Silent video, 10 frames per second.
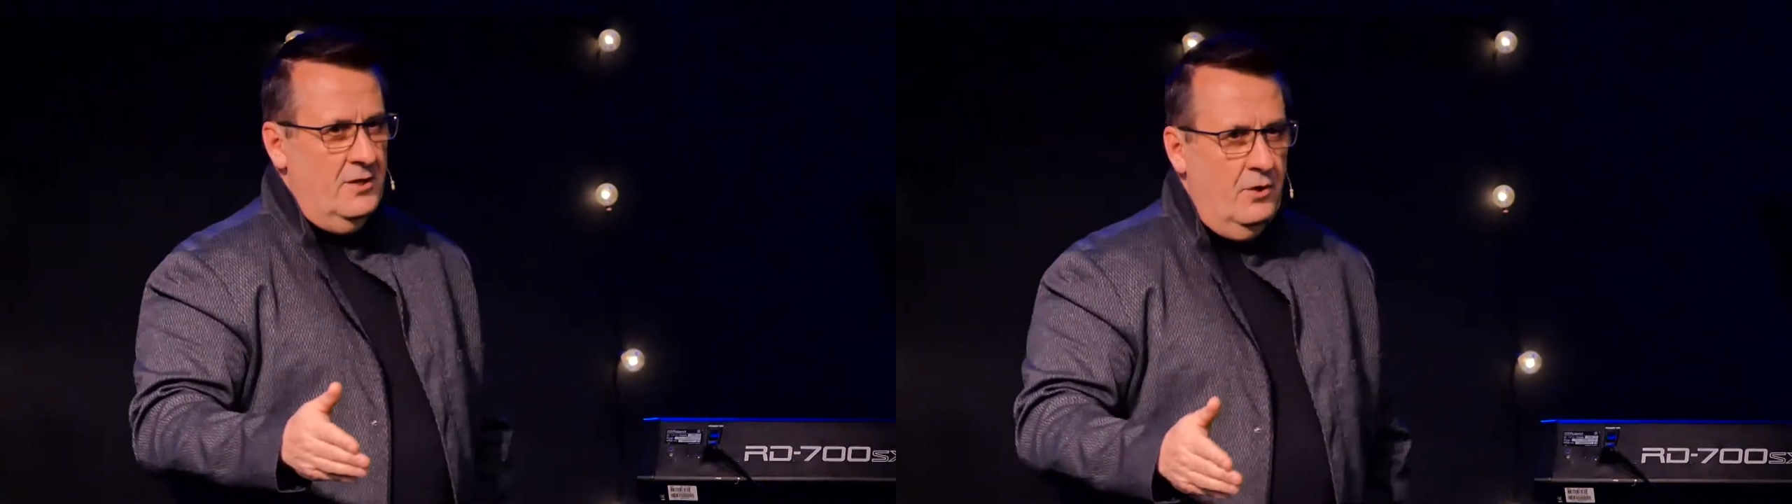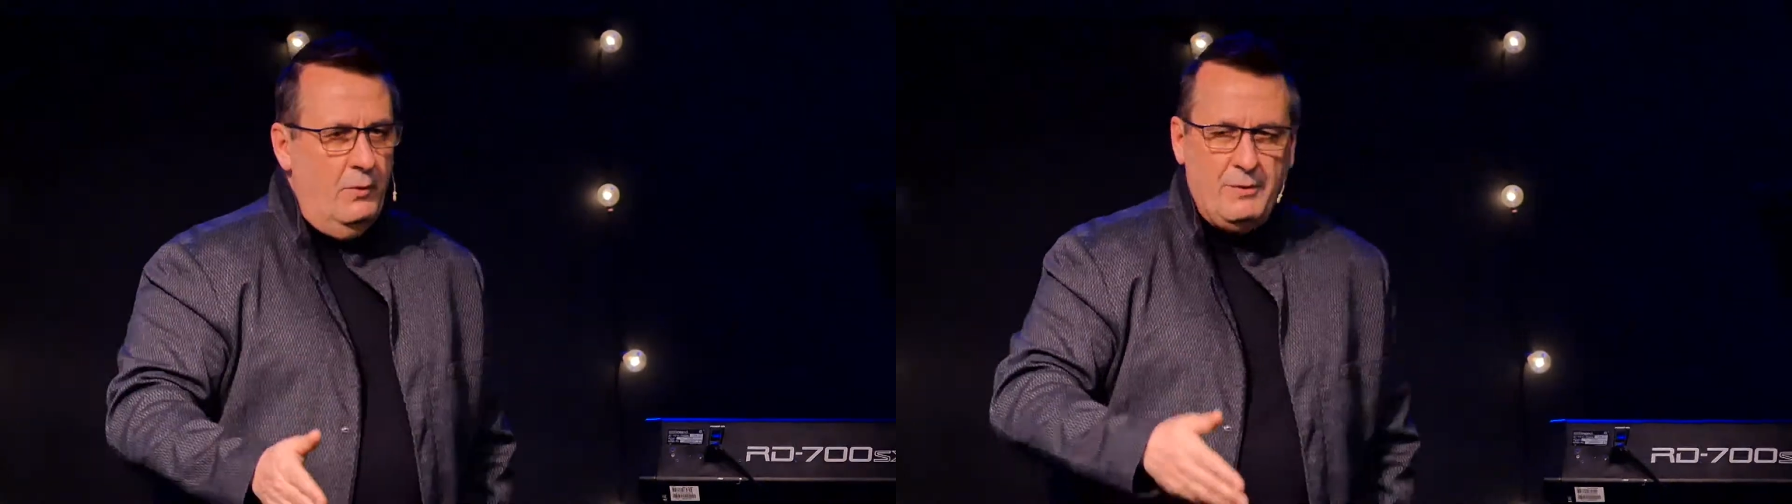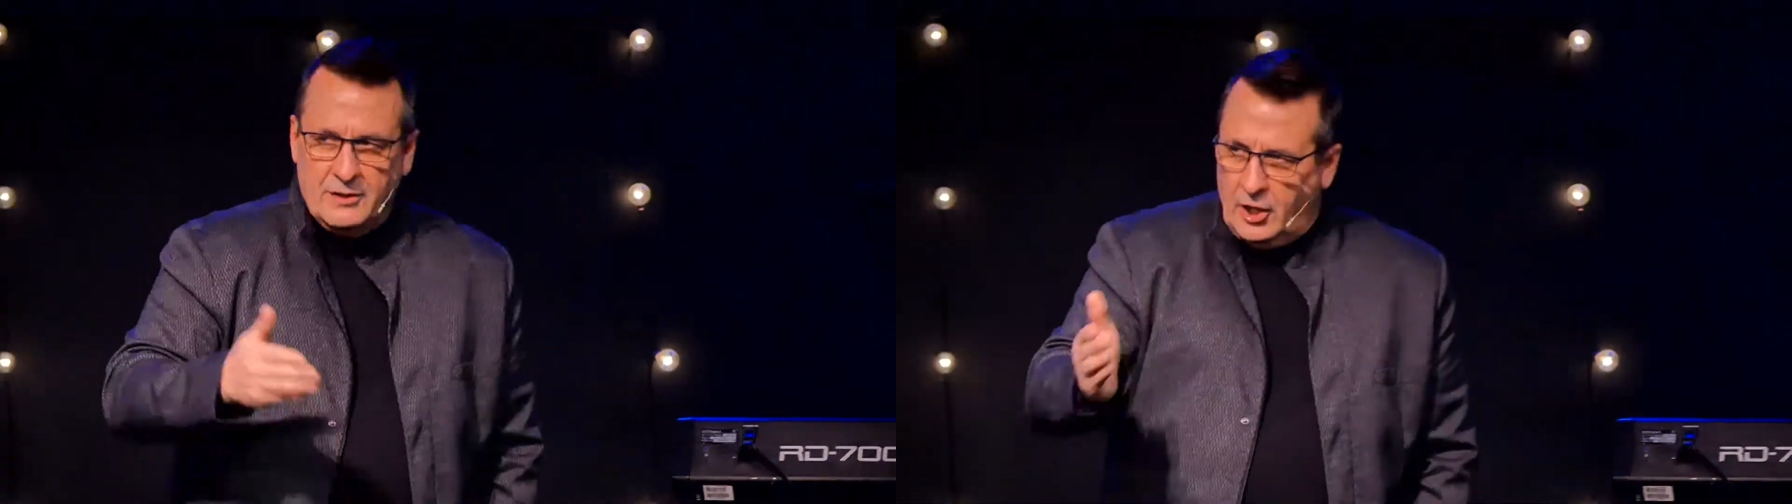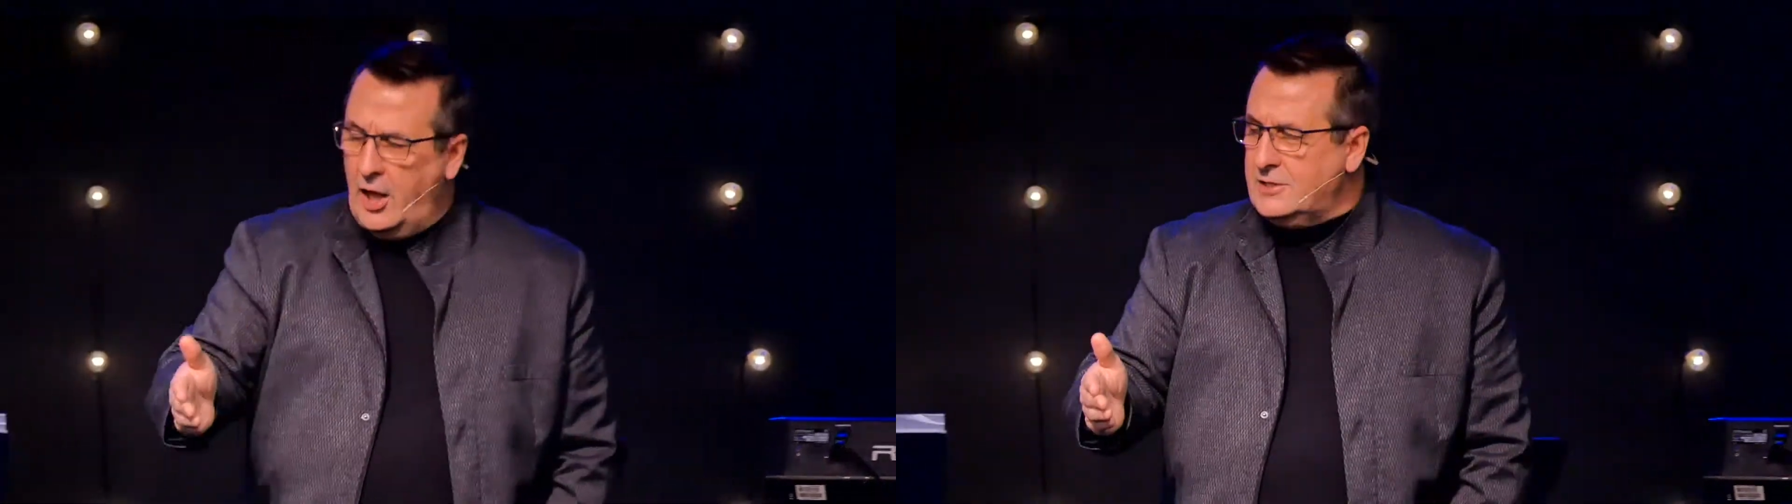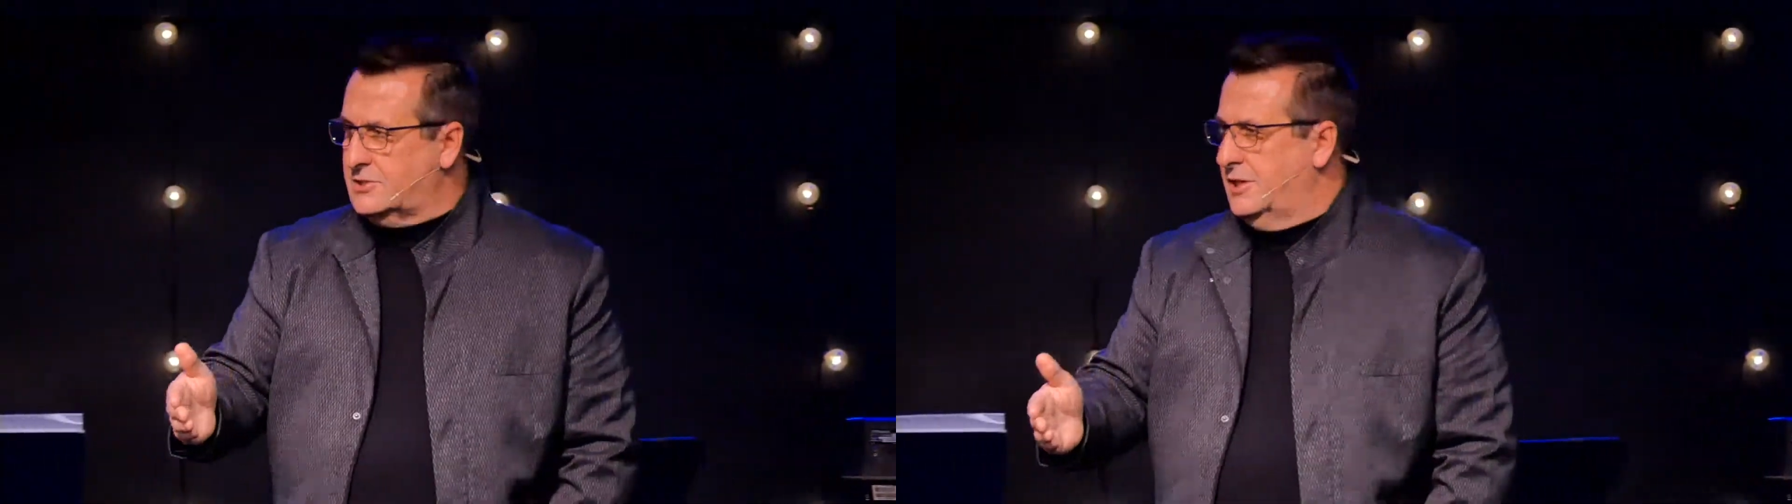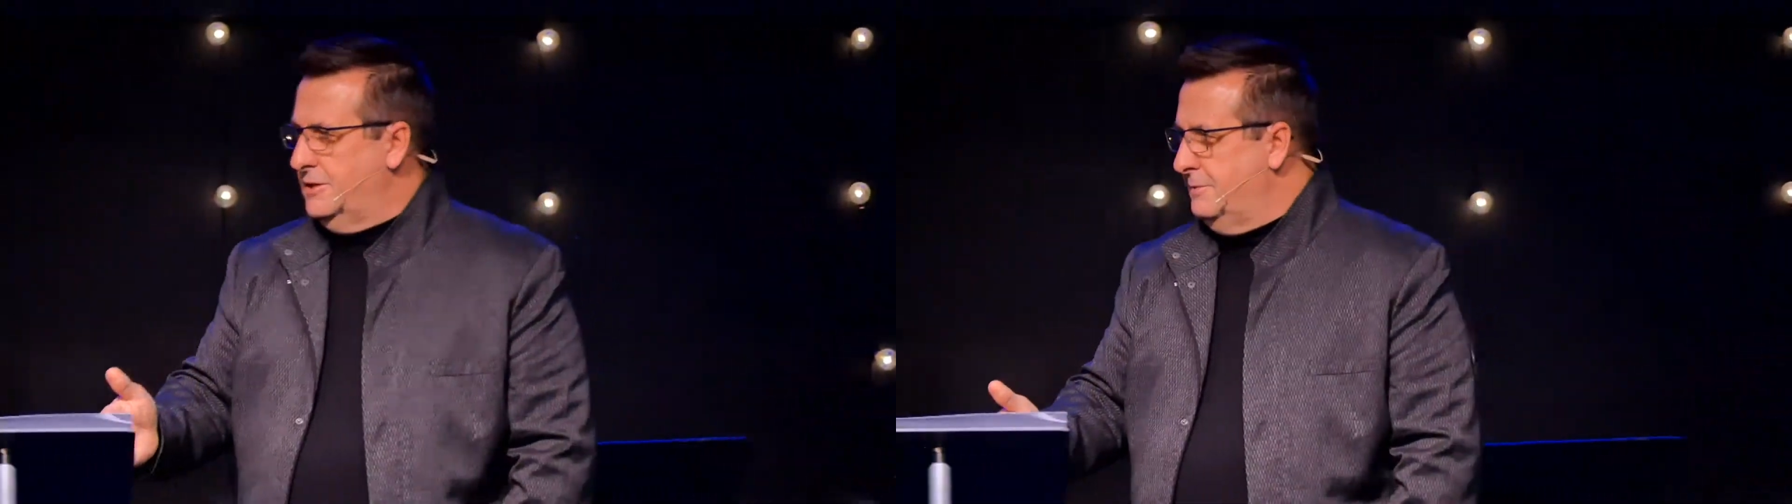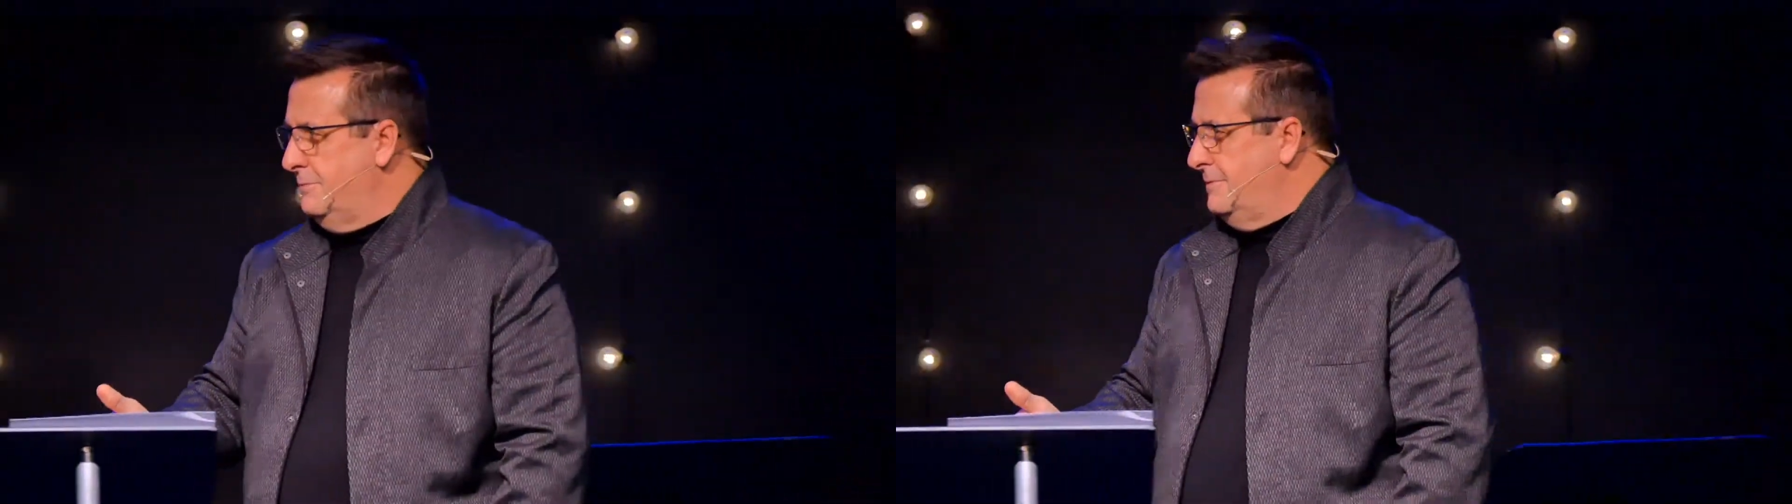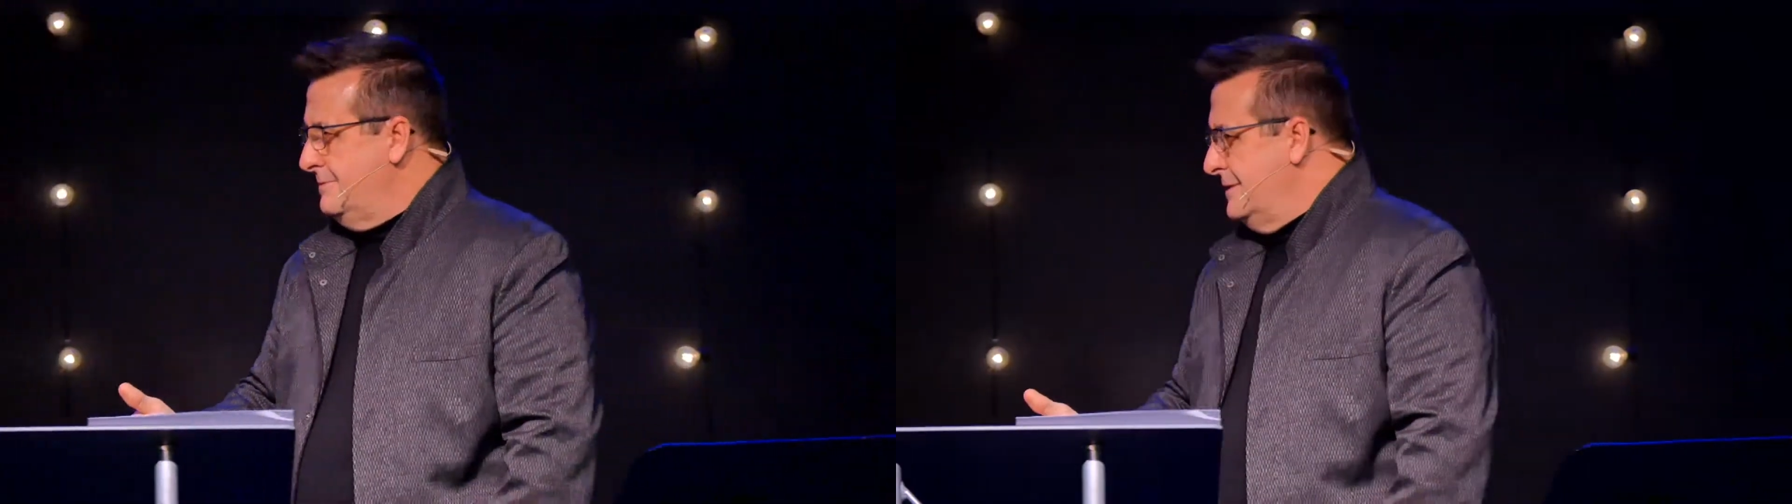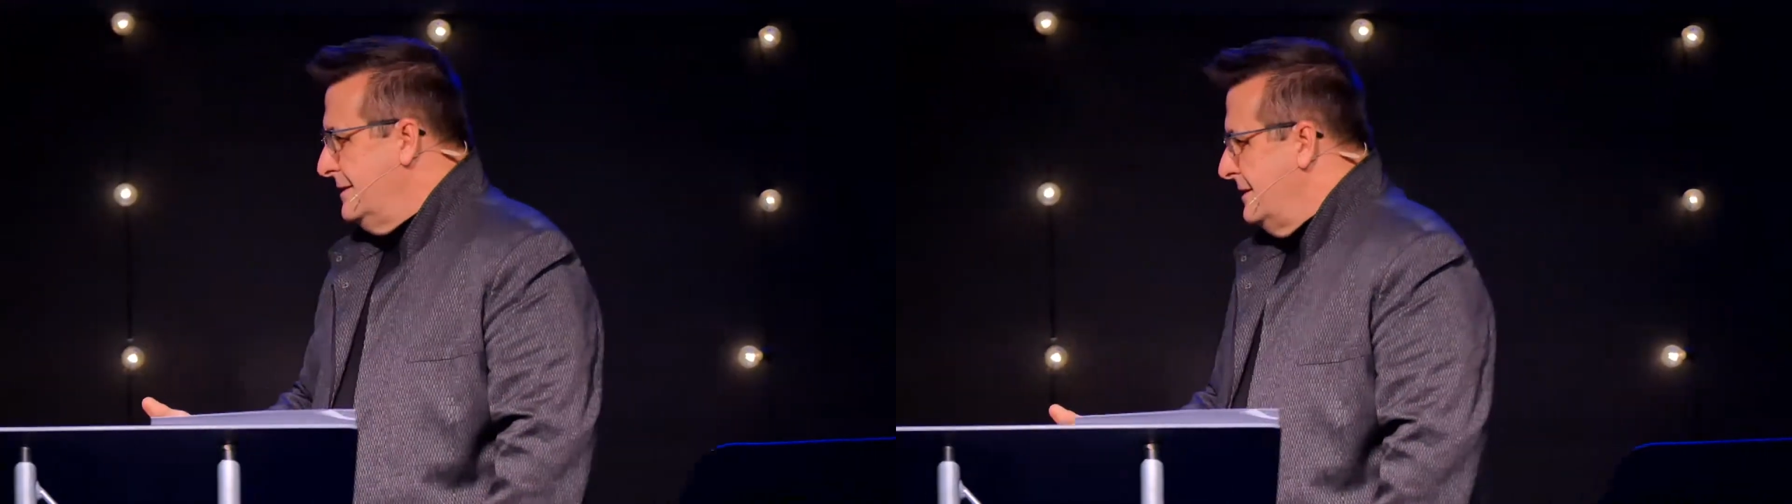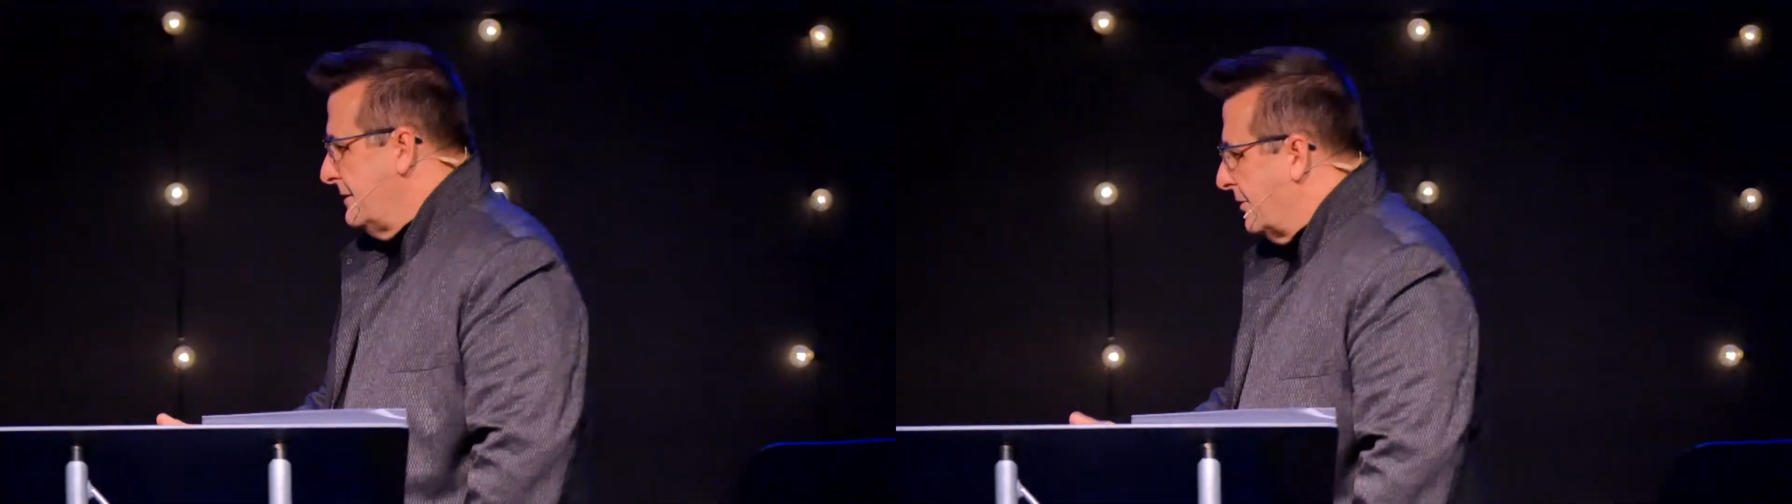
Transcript: We were lost and